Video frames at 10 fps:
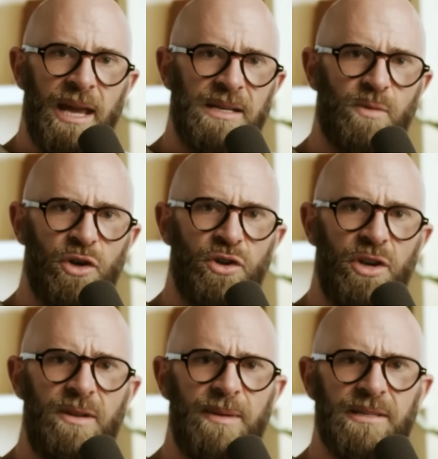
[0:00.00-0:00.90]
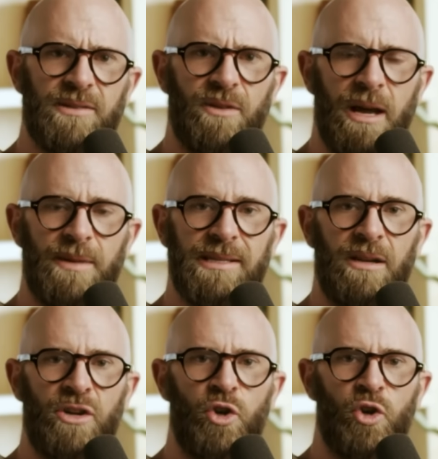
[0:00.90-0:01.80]
had what could only be described as an
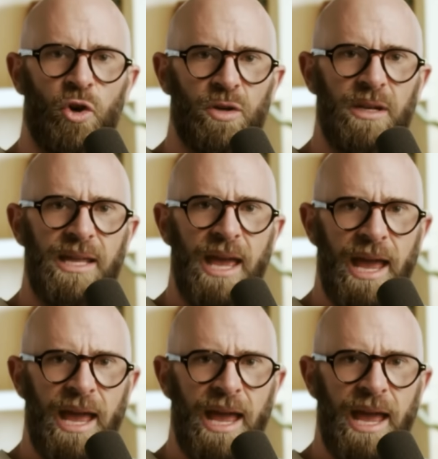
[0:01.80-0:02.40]
ungodly